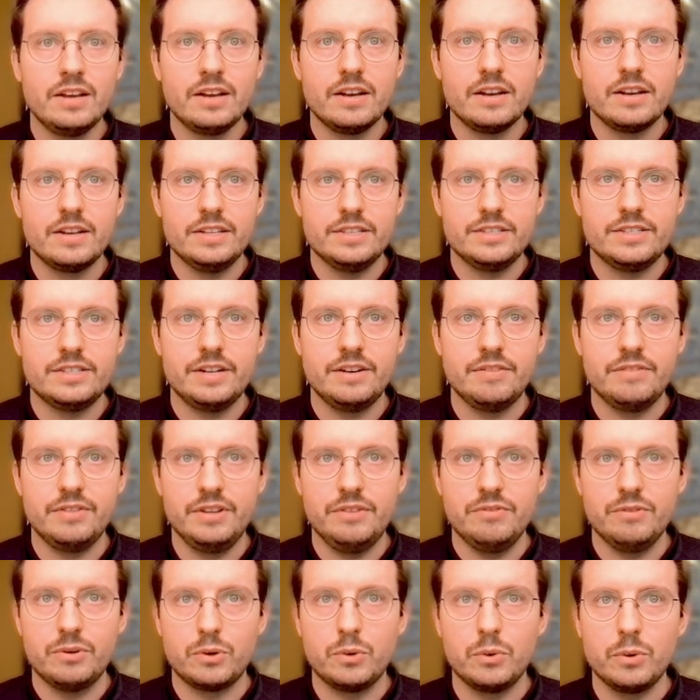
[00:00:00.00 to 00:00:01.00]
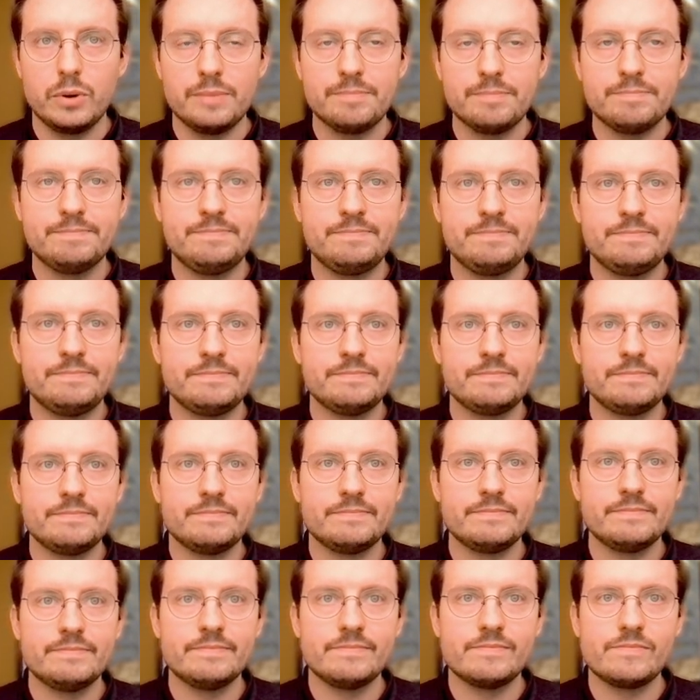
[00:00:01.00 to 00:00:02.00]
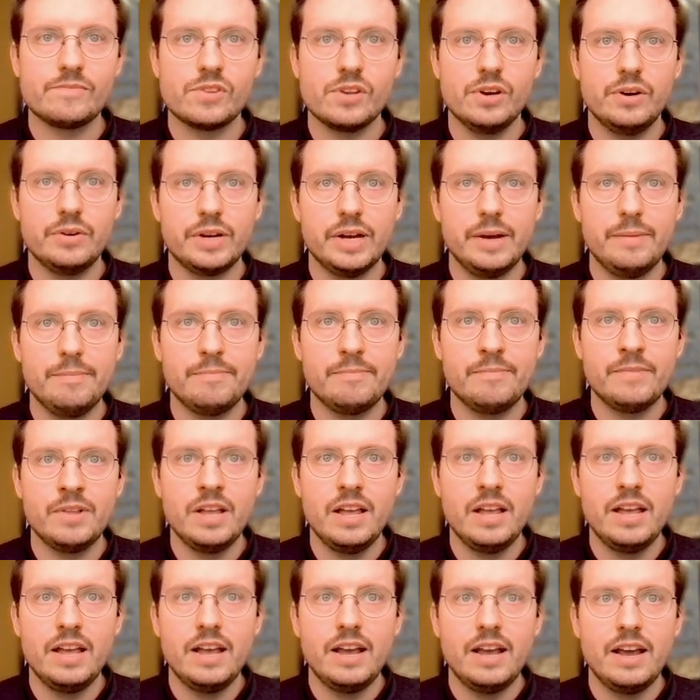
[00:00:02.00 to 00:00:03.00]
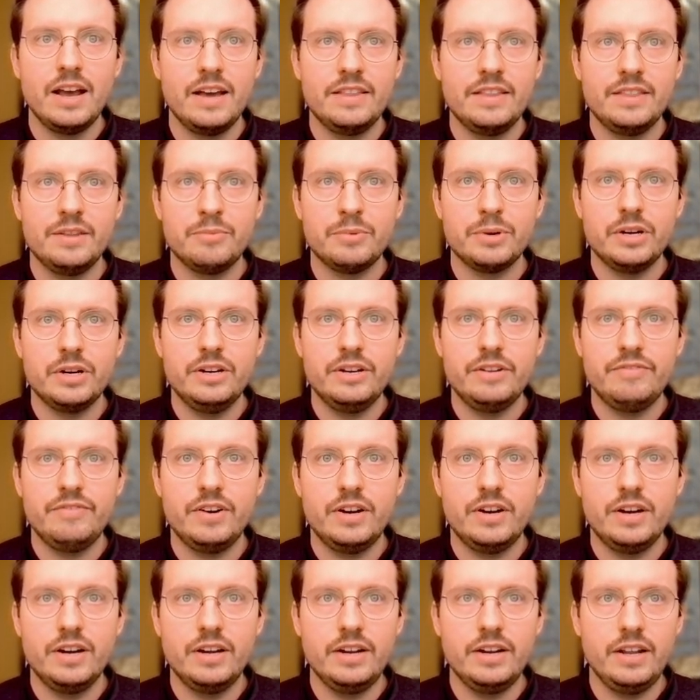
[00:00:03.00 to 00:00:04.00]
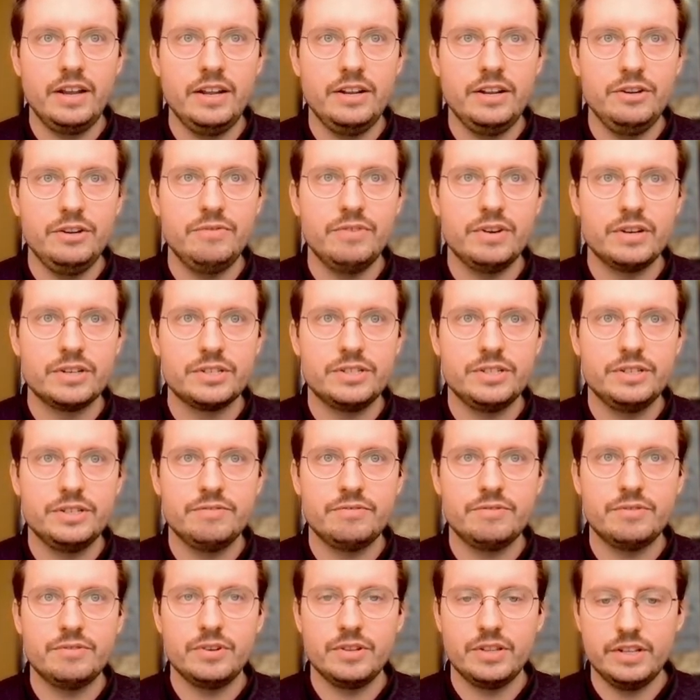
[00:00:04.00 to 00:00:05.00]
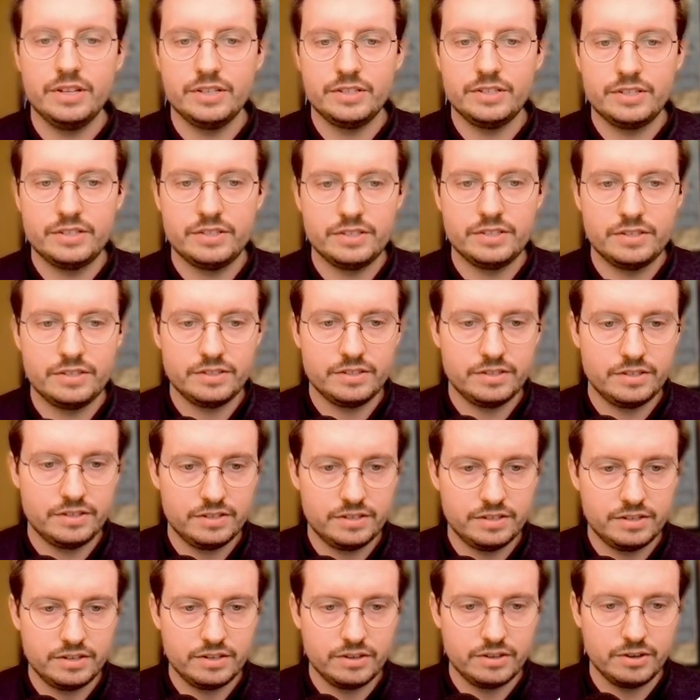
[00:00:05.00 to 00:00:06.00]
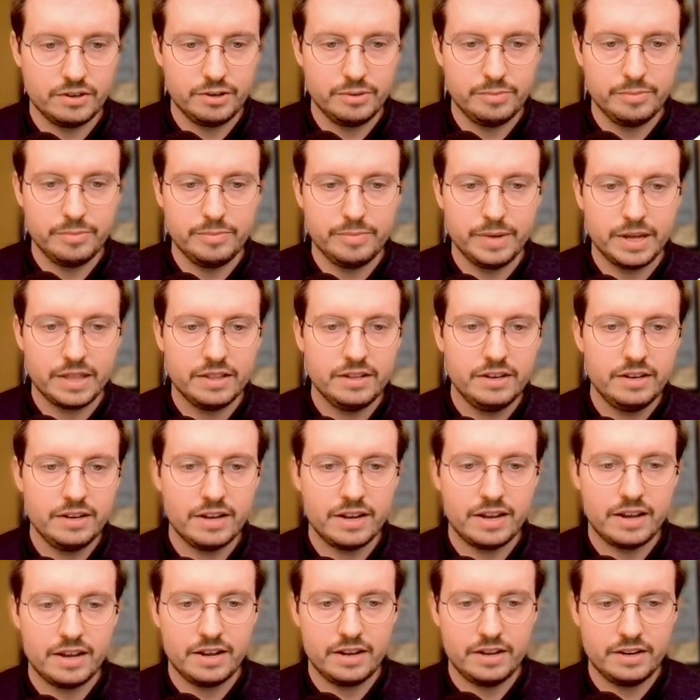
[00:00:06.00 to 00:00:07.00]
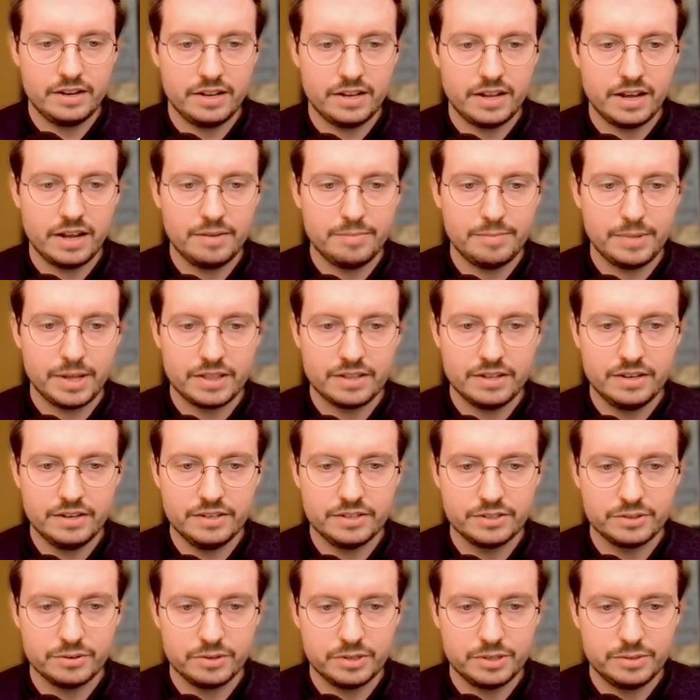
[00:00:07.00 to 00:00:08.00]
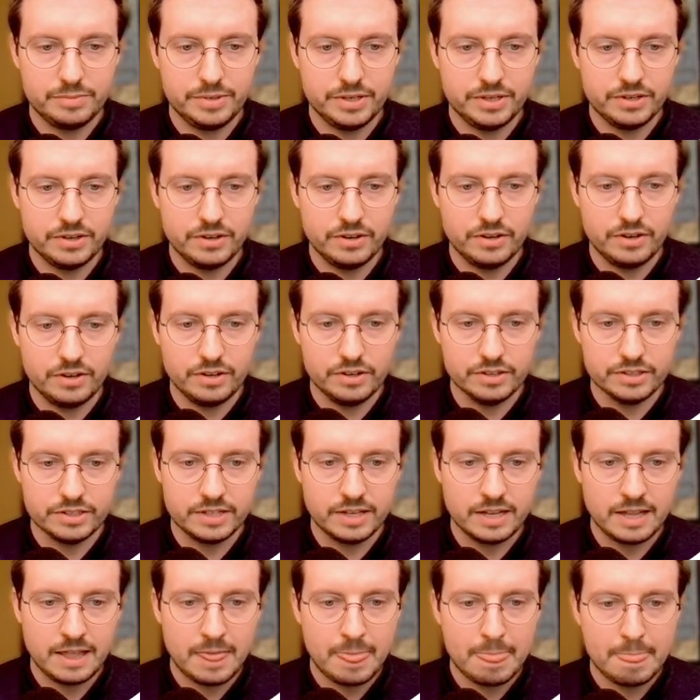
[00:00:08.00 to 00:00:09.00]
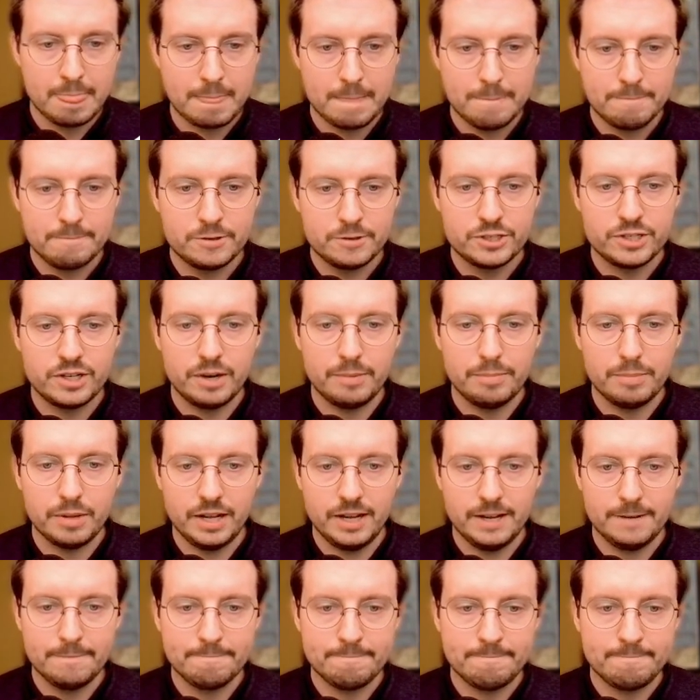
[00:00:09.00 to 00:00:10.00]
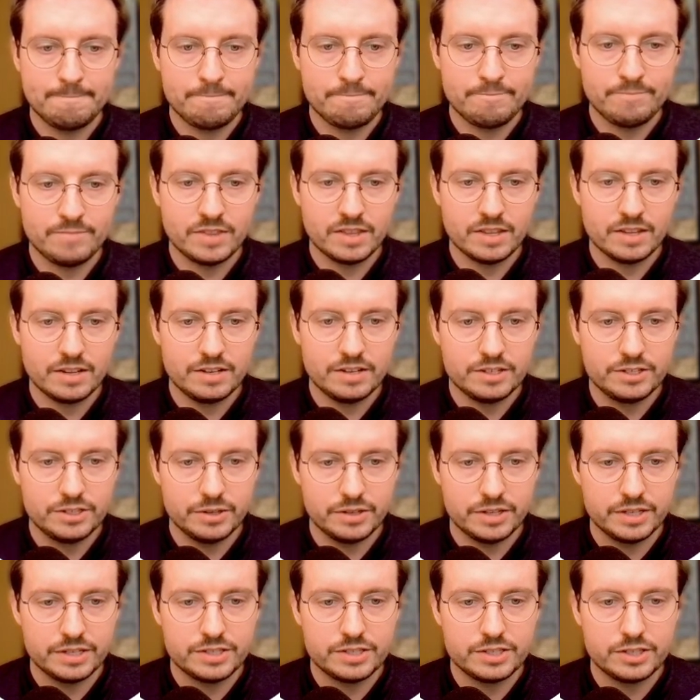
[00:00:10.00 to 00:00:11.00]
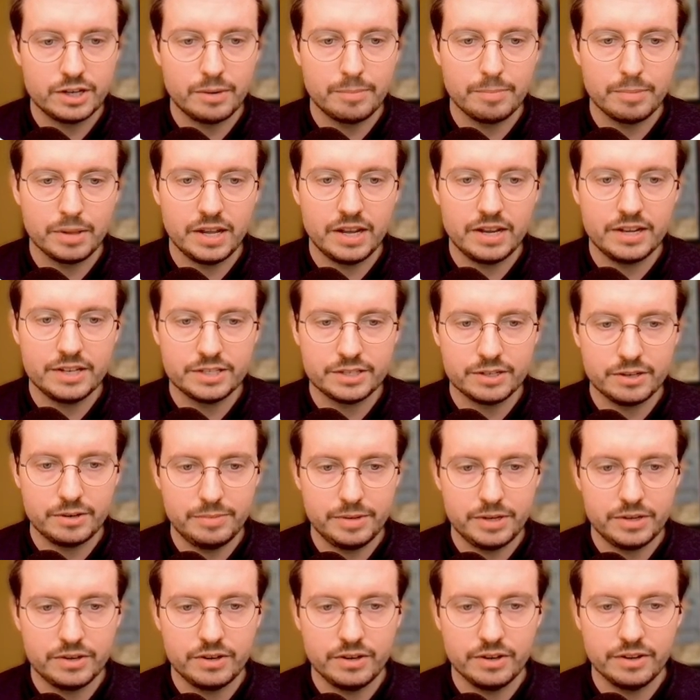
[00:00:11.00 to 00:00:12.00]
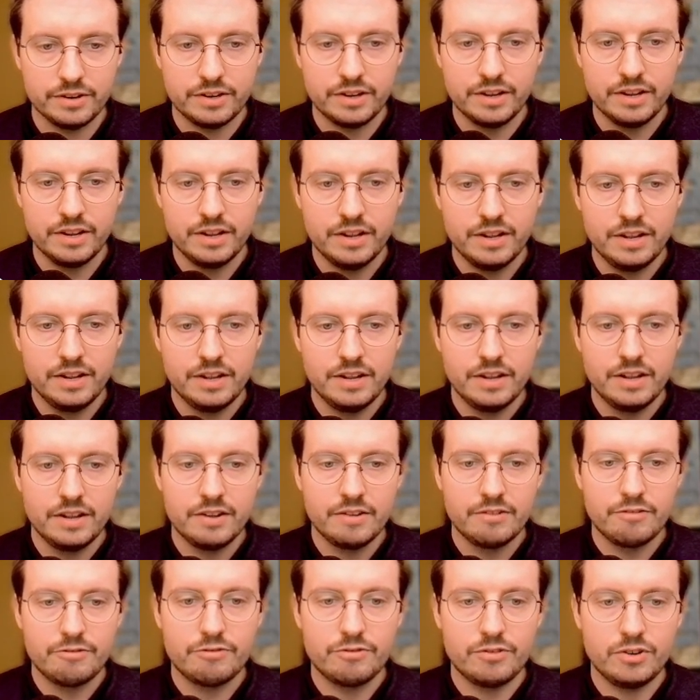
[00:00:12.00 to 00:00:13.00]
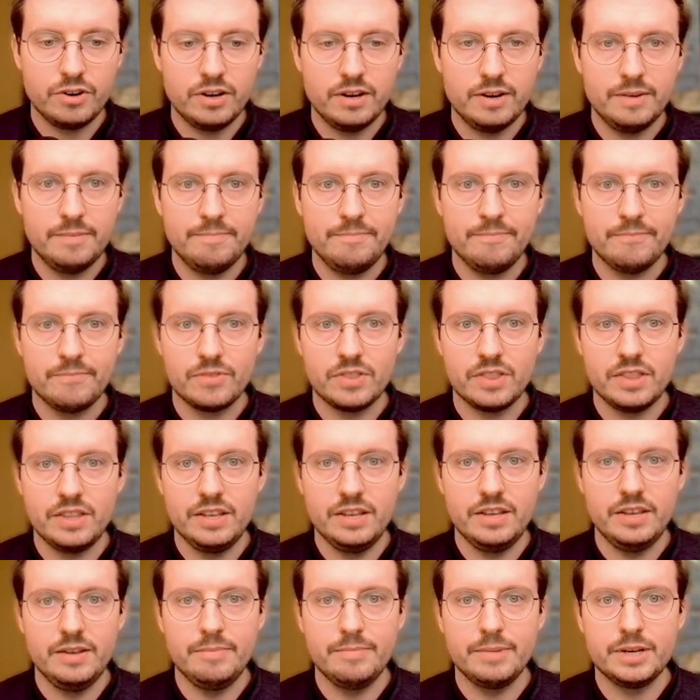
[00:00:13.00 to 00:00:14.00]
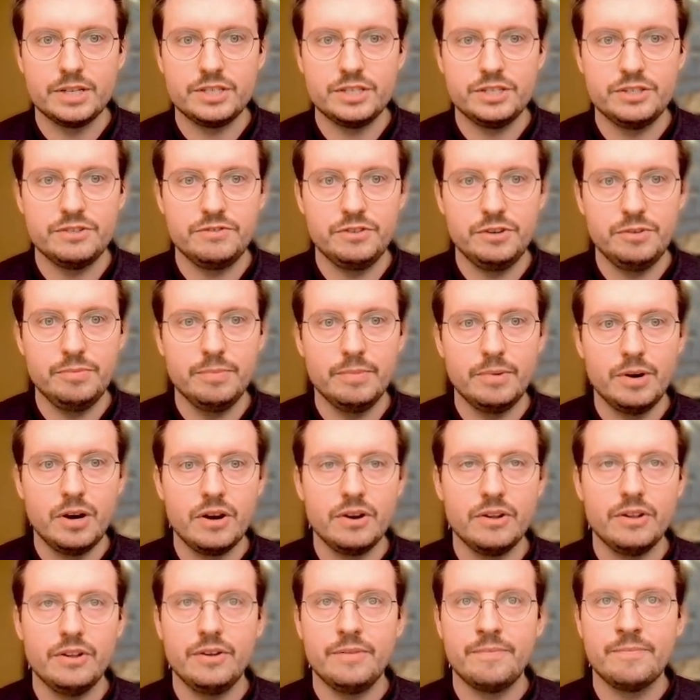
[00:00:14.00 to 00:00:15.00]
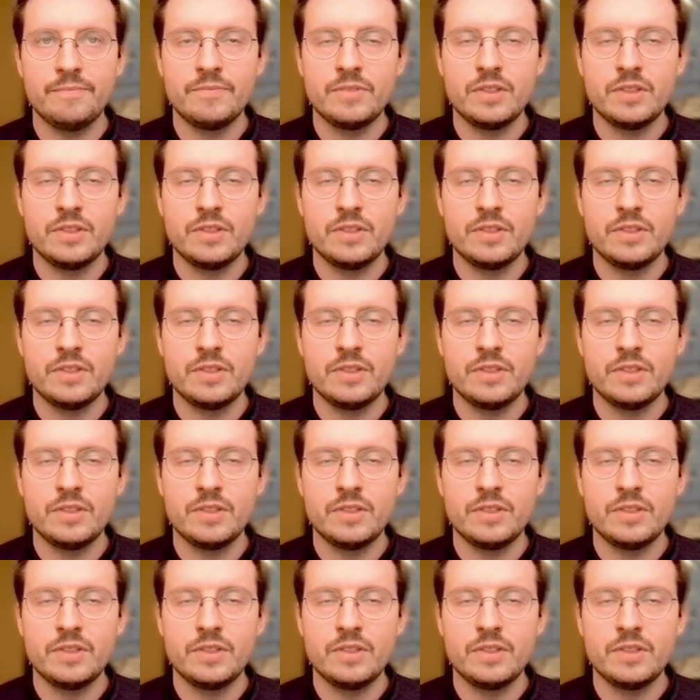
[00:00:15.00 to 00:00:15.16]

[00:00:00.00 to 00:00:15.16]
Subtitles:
instead of the recorder. Okay. And then we're going to define a new function for this, or a new method. And that method is going to be called start playing. So this start playing is going to be called from the message view model